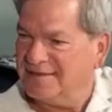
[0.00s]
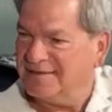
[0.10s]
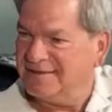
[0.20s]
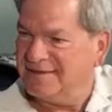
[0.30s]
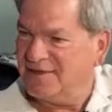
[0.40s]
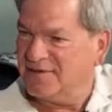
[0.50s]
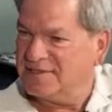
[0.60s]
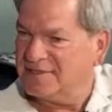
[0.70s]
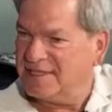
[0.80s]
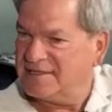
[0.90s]
And,
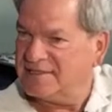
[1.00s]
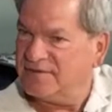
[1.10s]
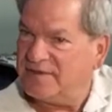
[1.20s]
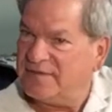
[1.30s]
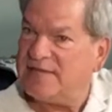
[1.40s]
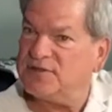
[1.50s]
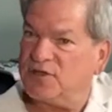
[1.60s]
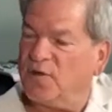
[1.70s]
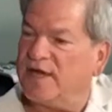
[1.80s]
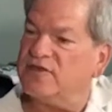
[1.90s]

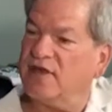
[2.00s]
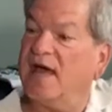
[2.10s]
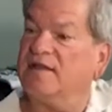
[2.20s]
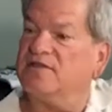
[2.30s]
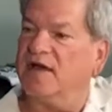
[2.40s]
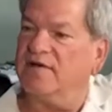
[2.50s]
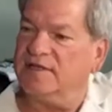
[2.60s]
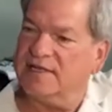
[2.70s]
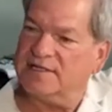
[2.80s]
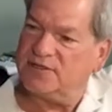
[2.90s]
that's the great challenge of it.